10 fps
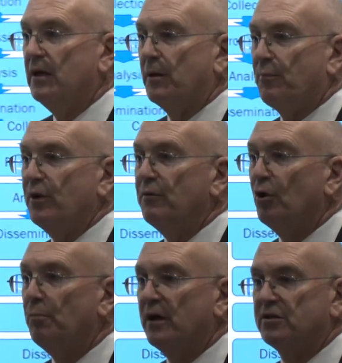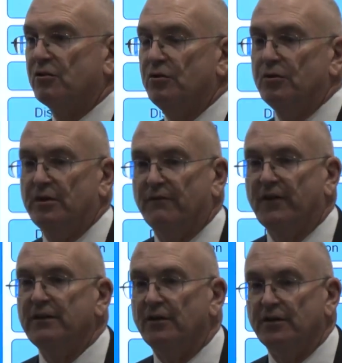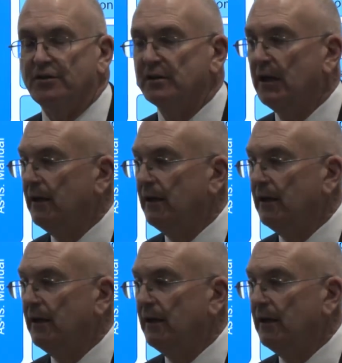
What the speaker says: a pretty robust crew of defenders,